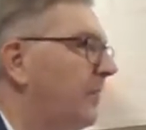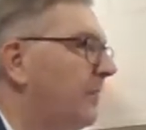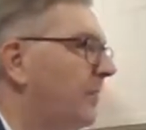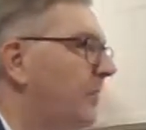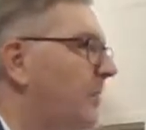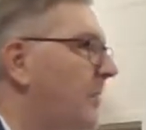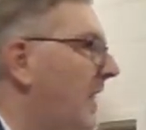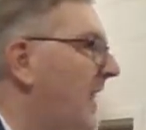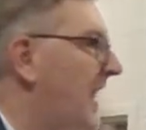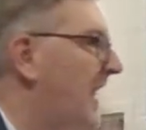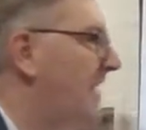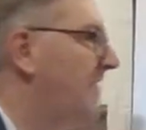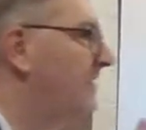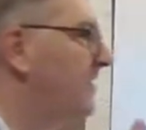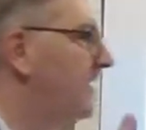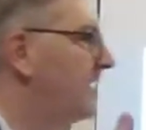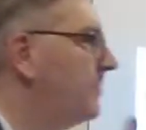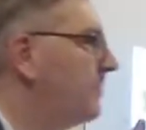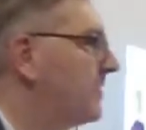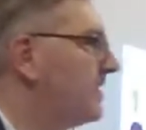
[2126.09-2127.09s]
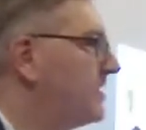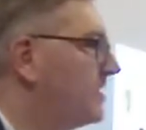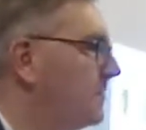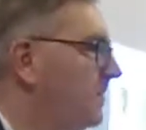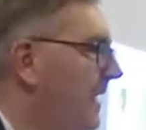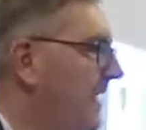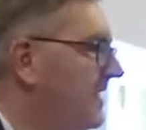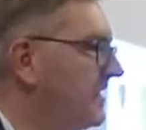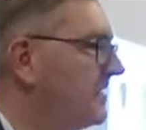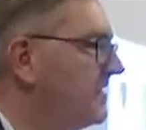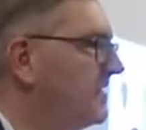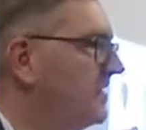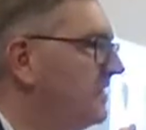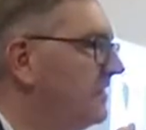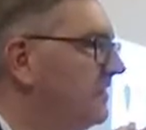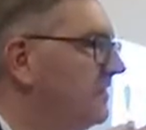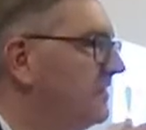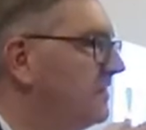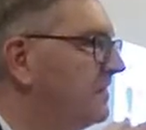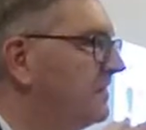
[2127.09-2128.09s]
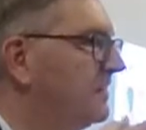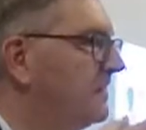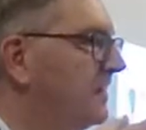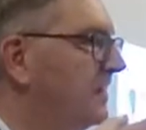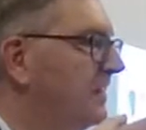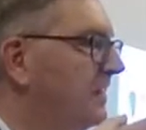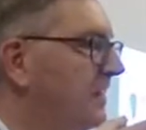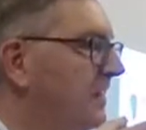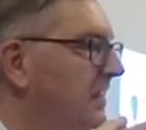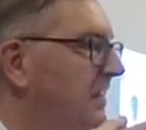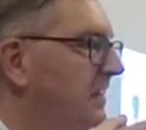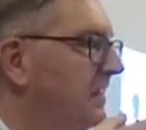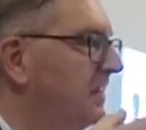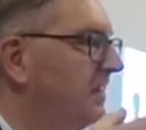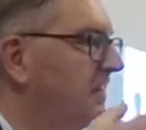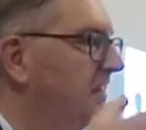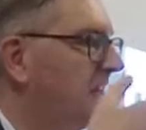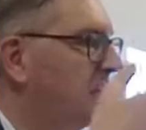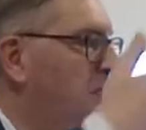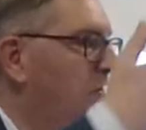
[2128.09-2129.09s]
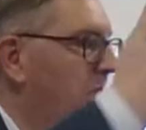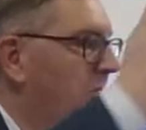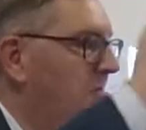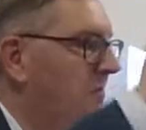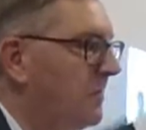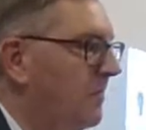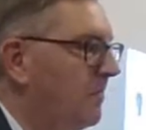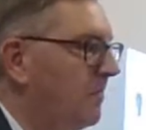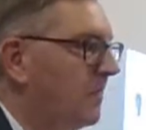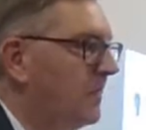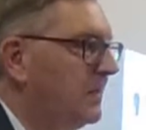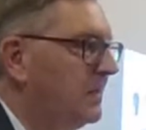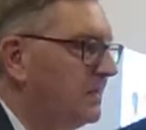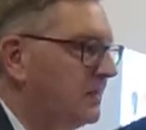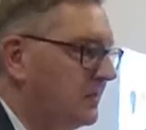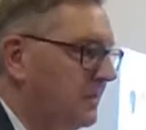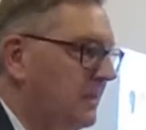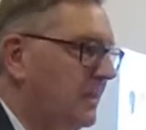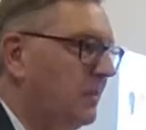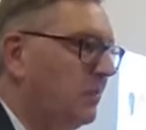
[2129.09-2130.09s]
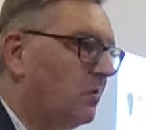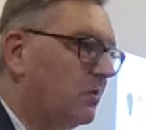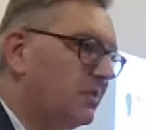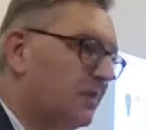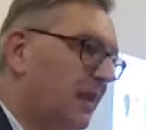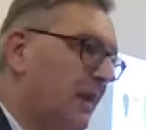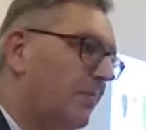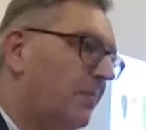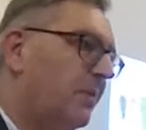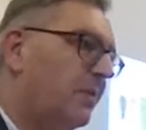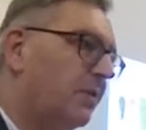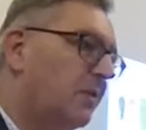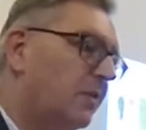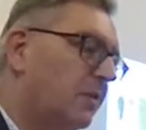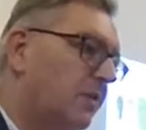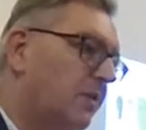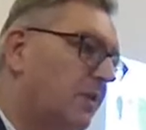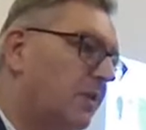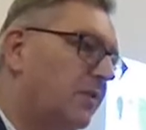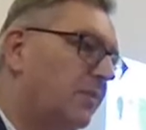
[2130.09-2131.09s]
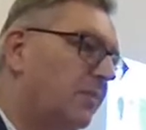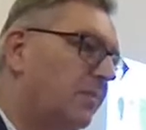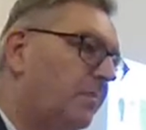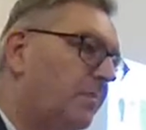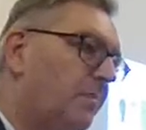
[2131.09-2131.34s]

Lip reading: From a heavenly perspective, they're not simply seeing what's happening on earth,